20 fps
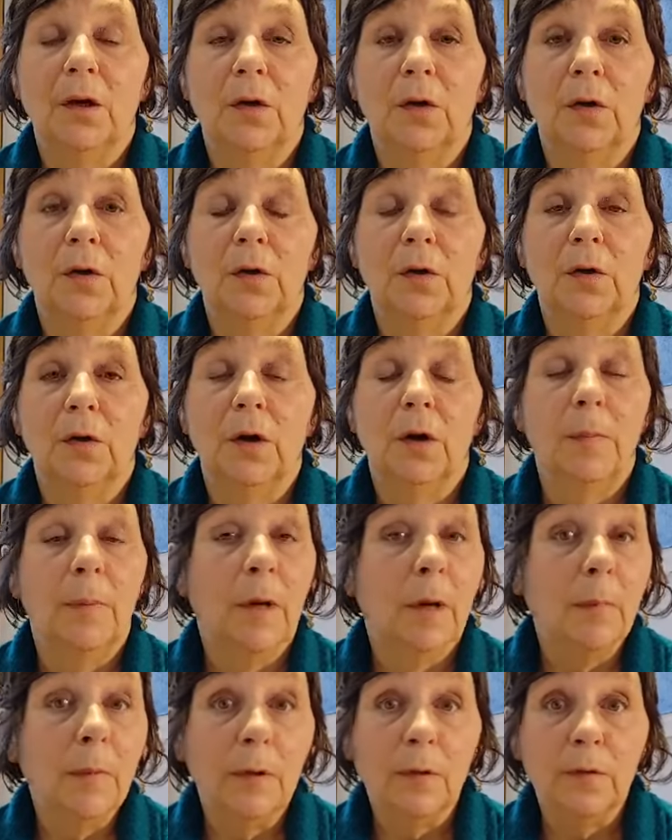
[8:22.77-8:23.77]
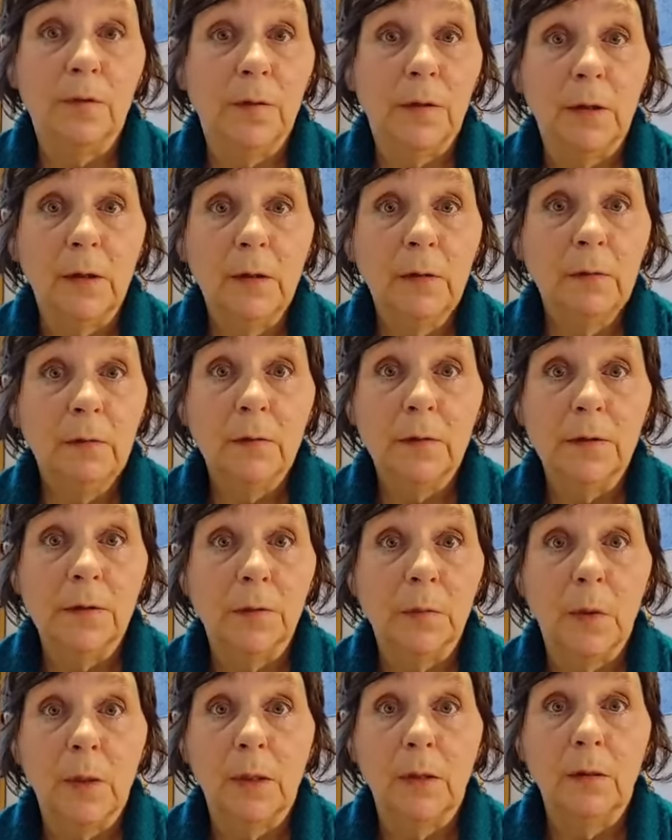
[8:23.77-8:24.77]
a public figure as
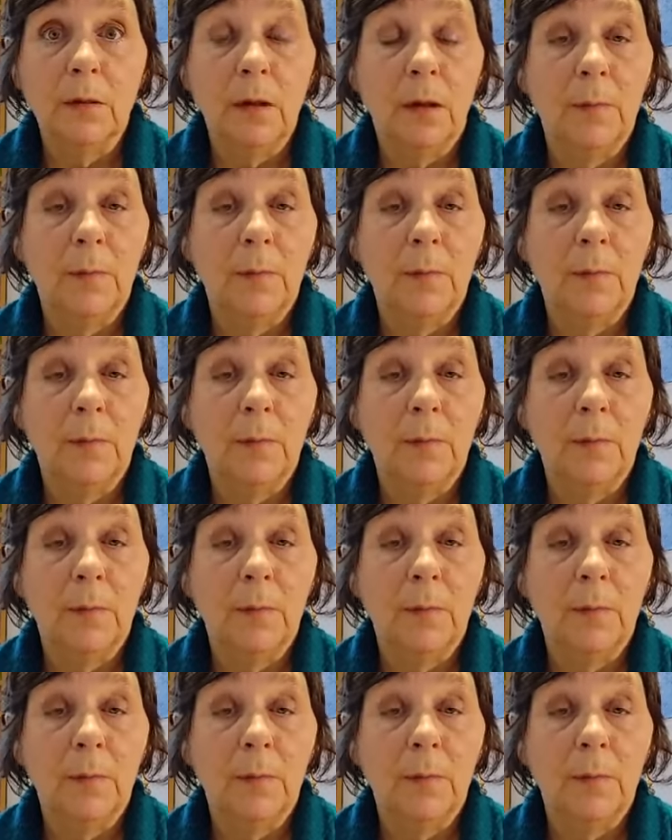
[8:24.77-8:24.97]
well.